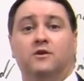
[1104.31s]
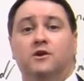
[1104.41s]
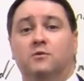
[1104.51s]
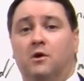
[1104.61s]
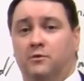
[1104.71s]

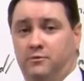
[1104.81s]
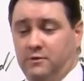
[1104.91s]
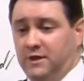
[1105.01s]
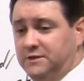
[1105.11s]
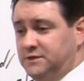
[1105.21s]
you own the
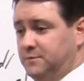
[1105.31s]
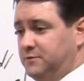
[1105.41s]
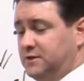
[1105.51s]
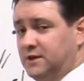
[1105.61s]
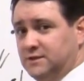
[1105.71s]

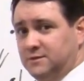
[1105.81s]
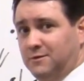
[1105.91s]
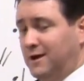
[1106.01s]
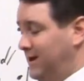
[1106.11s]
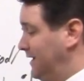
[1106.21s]
relationship with the
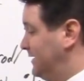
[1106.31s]
customer.